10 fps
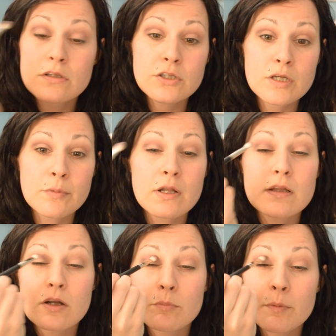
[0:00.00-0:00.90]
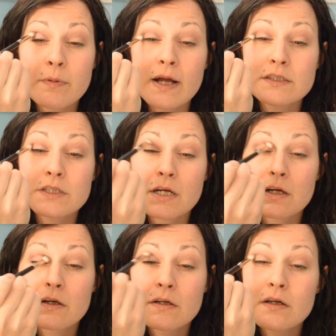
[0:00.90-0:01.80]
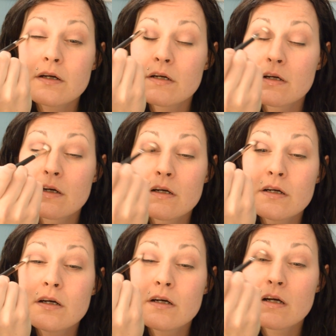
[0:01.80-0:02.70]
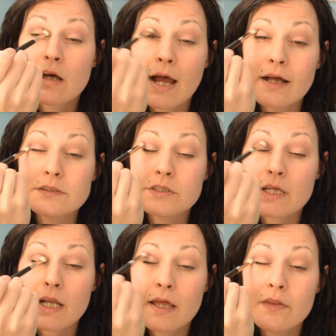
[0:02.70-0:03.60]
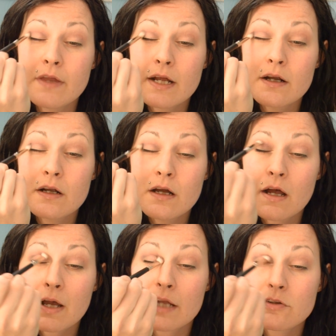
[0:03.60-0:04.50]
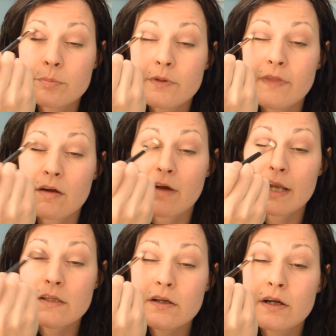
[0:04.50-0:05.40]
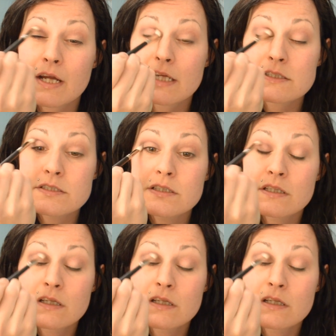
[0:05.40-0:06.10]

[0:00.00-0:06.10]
you can put a little more pressure as you get it in there. Okay, just put that right in the crease.